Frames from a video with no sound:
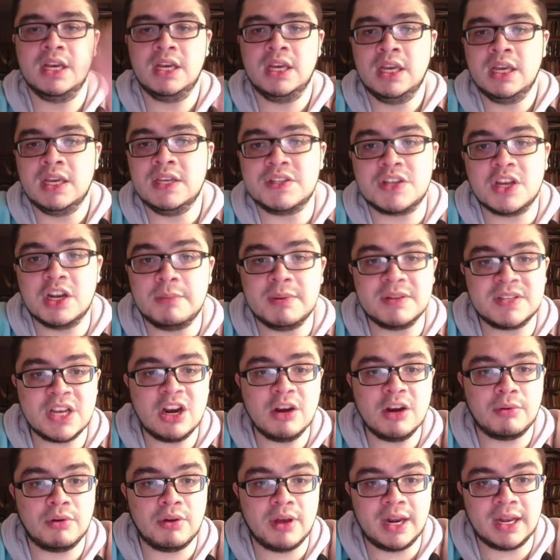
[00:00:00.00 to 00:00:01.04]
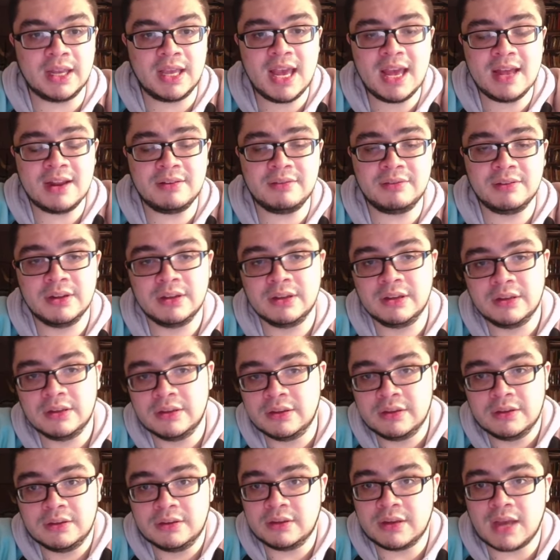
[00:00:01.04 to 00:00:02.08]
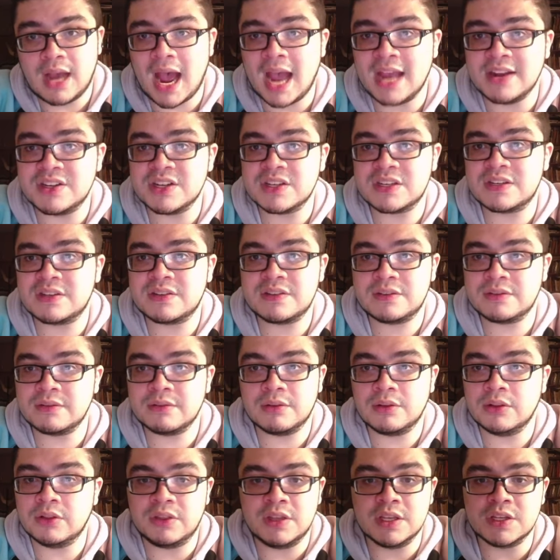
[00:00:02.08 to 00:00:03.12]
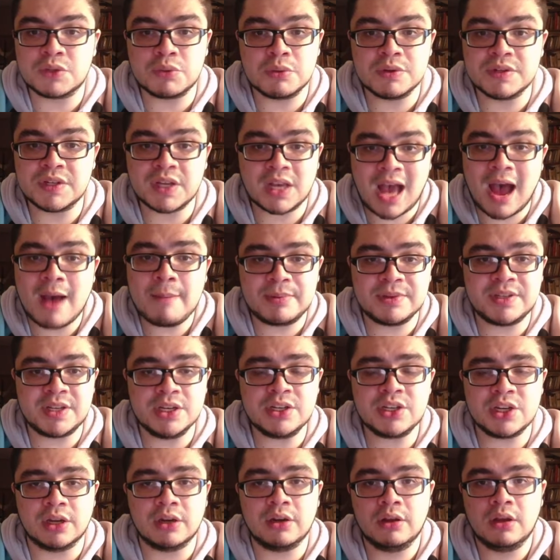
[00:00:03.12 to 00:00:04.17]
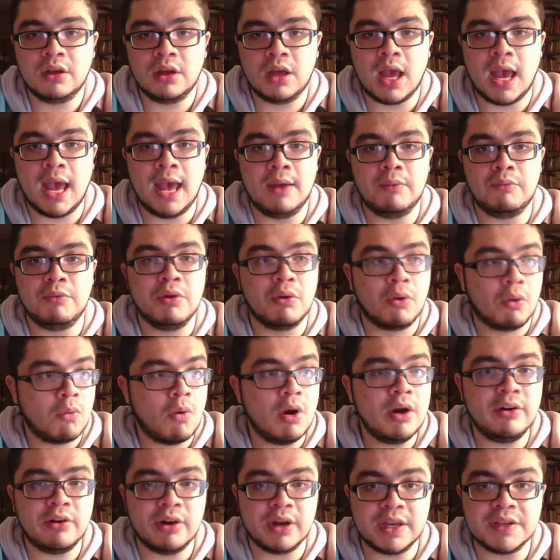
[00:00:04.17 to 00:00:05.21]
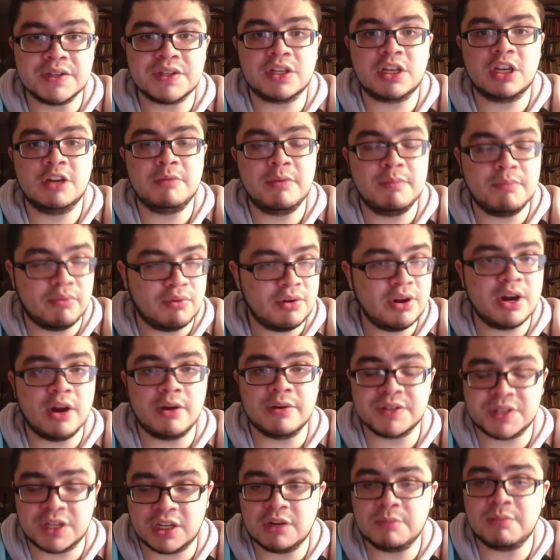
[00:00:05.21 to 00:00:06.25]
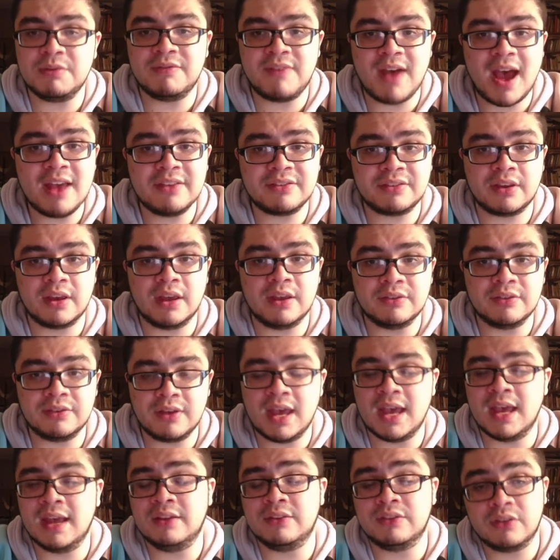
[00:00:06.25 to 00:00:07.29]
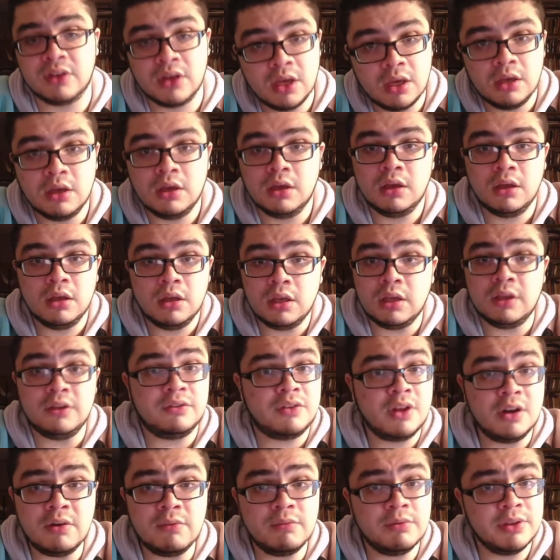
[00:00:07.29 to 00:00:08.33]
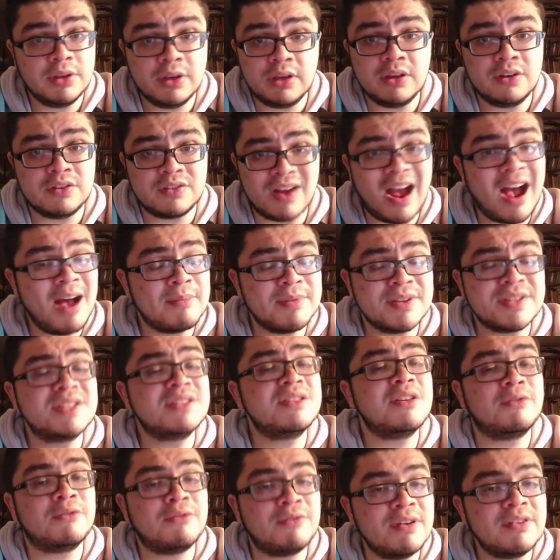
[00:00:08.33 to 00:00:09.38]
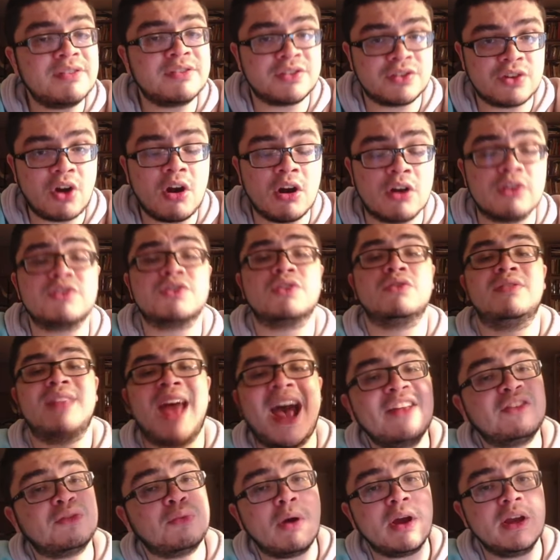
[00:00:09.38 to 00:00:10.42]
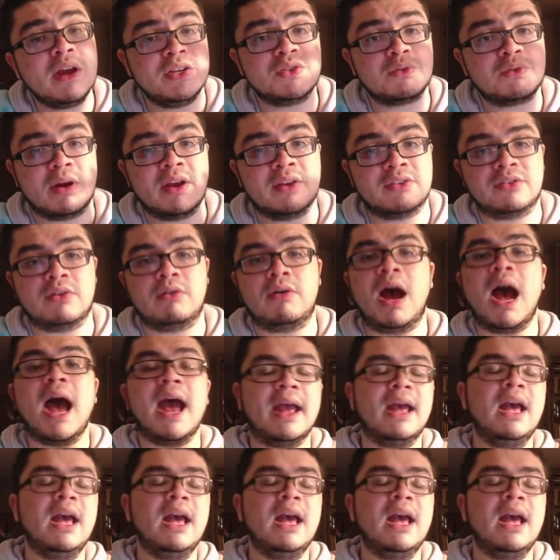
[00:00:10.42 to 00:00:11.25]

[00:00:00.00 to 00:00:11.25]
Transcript: he's going to be terrible. And again, I just, this was a competition. And we were wondering, is it going to be Brito? Is it going to be Vasquez? And he's done a really good job. This is the fifth starter, so that's why he's ranked so high.